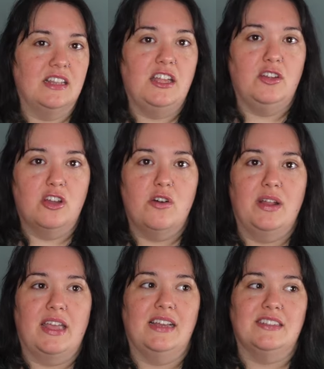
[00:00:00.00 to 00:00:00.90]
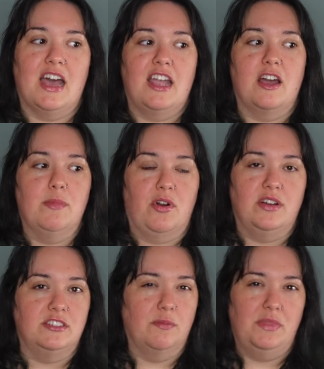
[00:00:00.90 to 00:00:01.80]
let you know in case I come
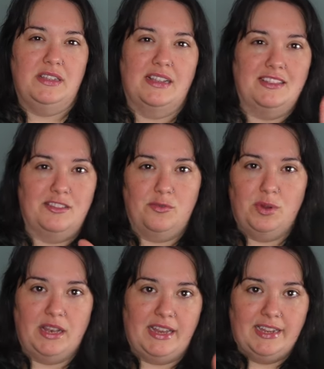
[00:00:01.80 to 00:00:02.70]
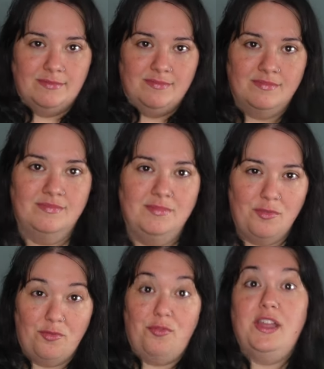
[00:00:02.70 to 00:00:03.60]
across something that doesn't really
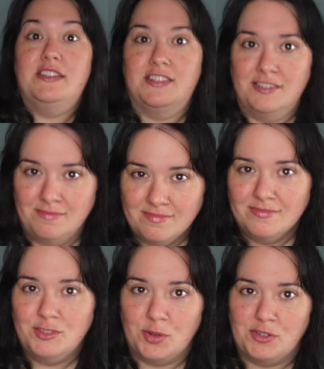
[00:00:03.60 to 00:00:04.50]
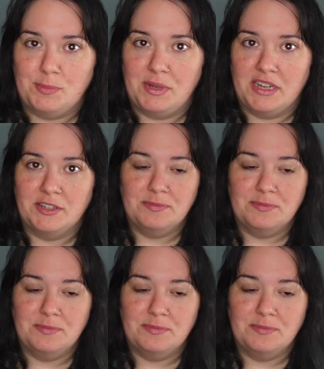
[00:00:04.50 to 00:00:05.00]
fit, so to speak.